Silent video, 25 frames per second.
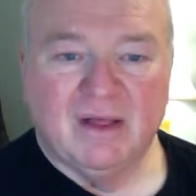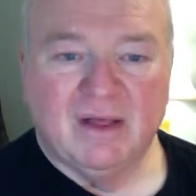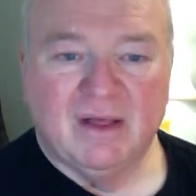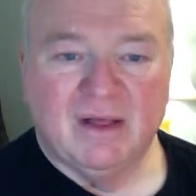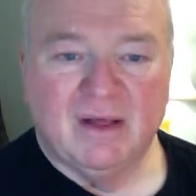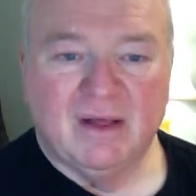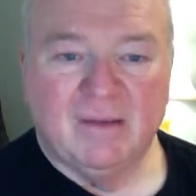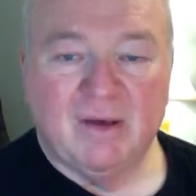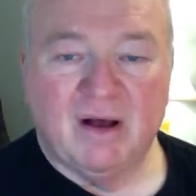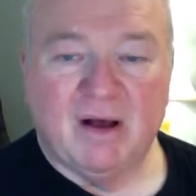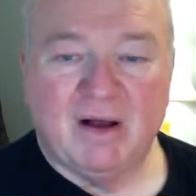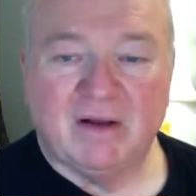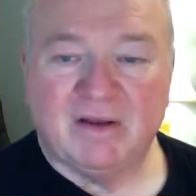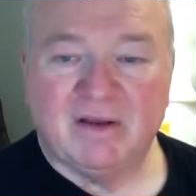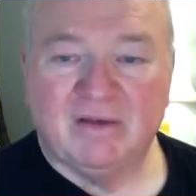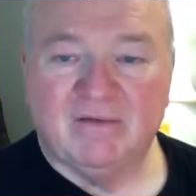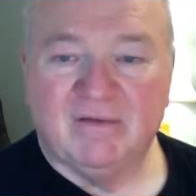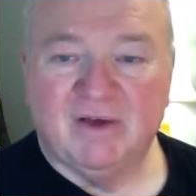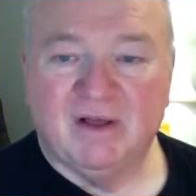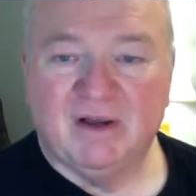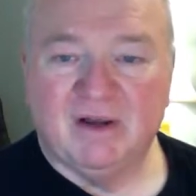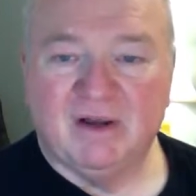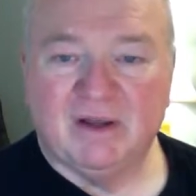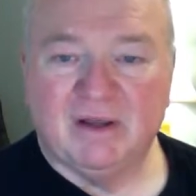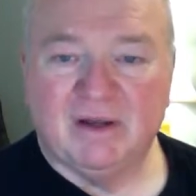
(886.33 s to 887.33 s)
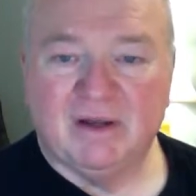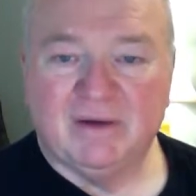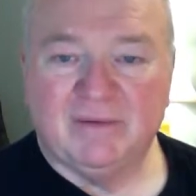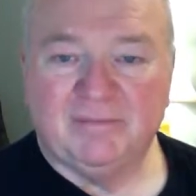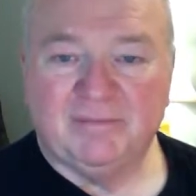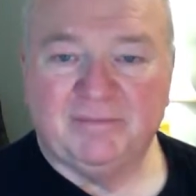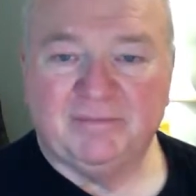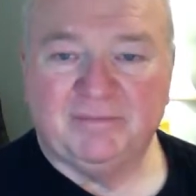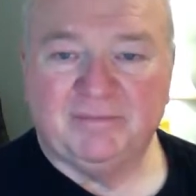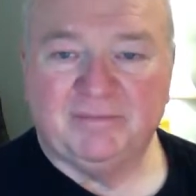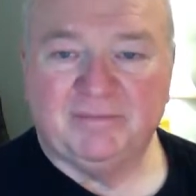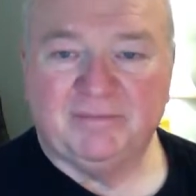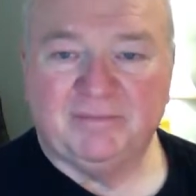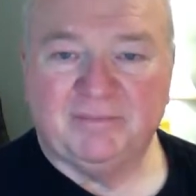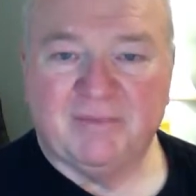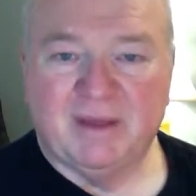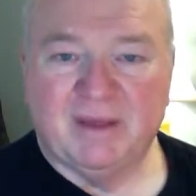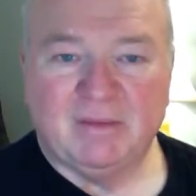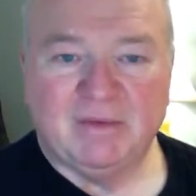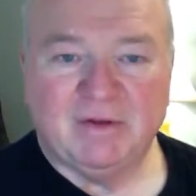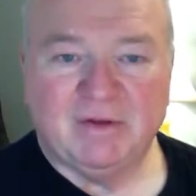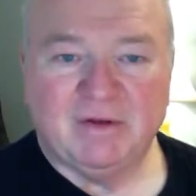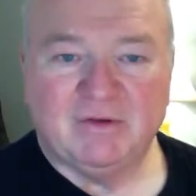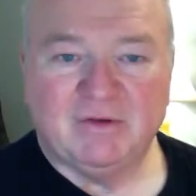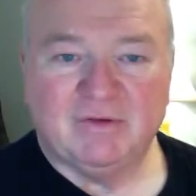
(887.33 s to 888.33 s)
Machiavellian. I
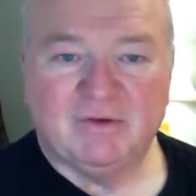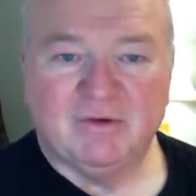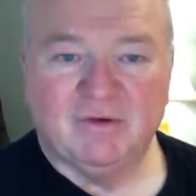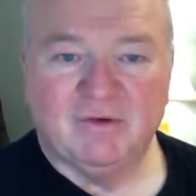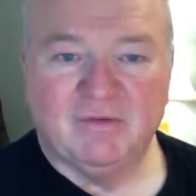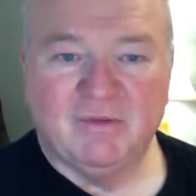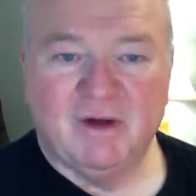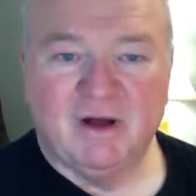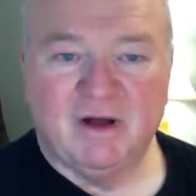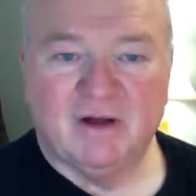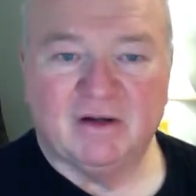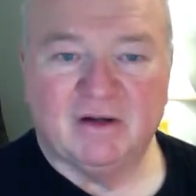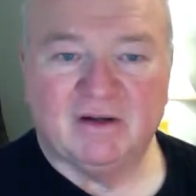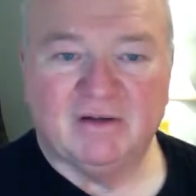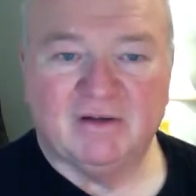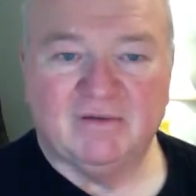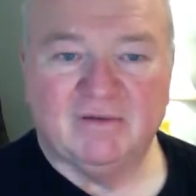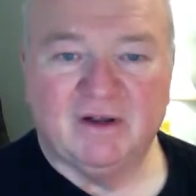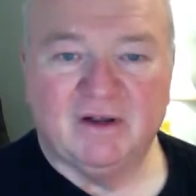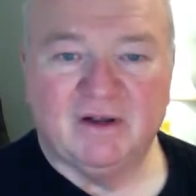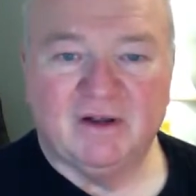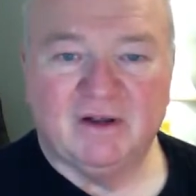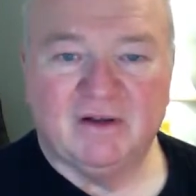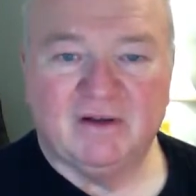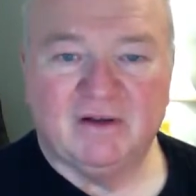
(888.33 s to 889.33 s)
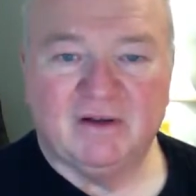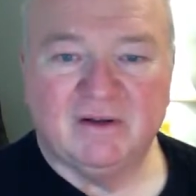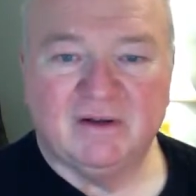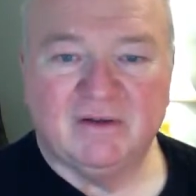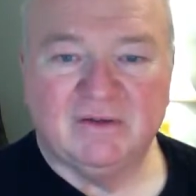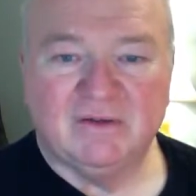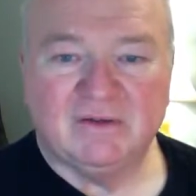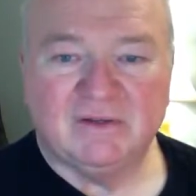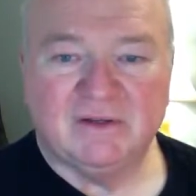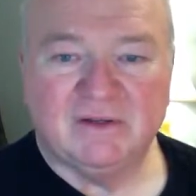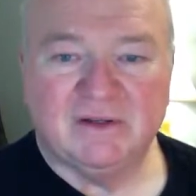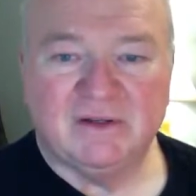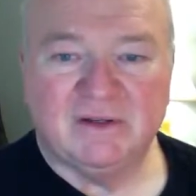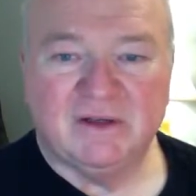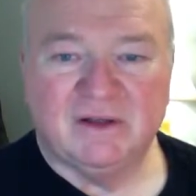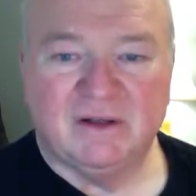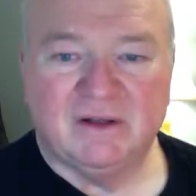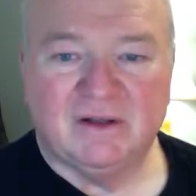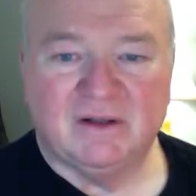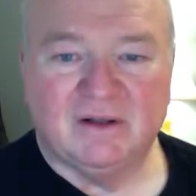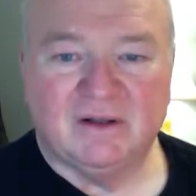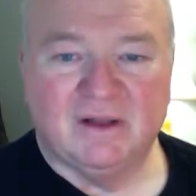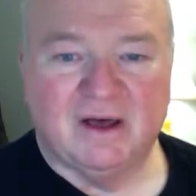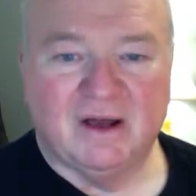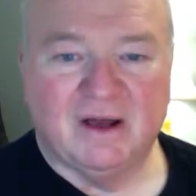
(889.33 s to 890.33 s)
mean, true Machiavellian. You see a
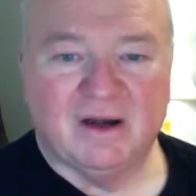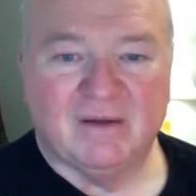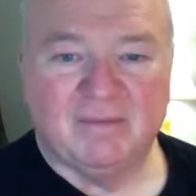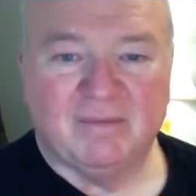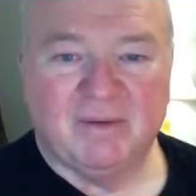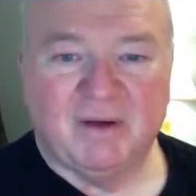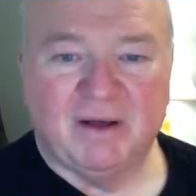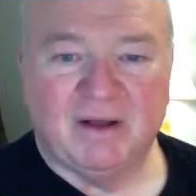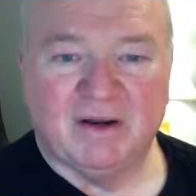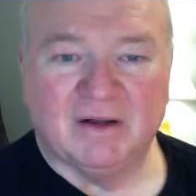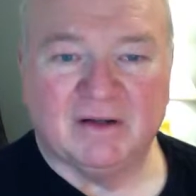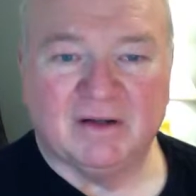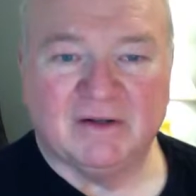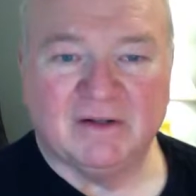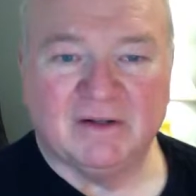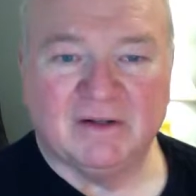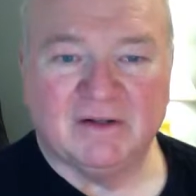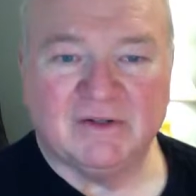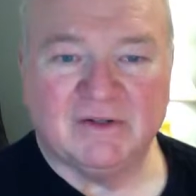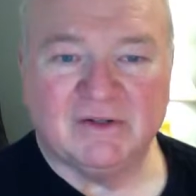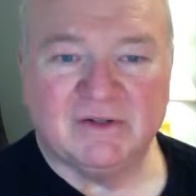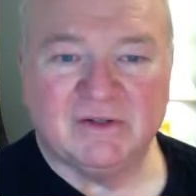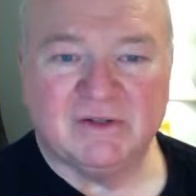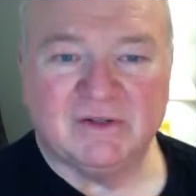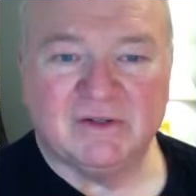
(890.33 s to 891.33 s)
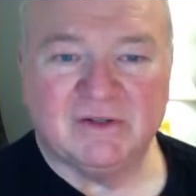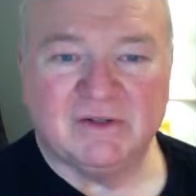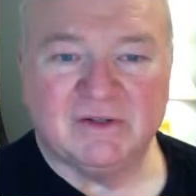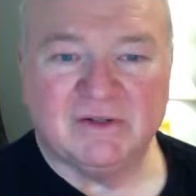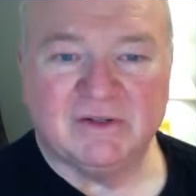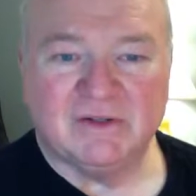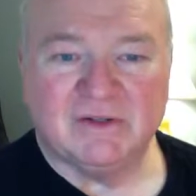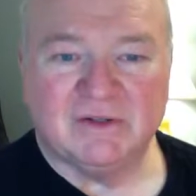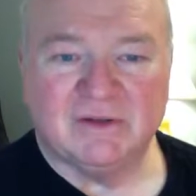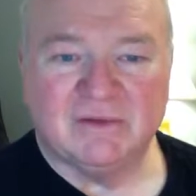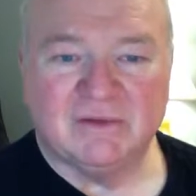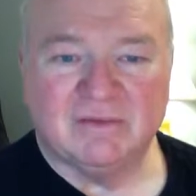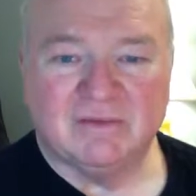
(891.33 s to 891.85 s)
lot of politicians.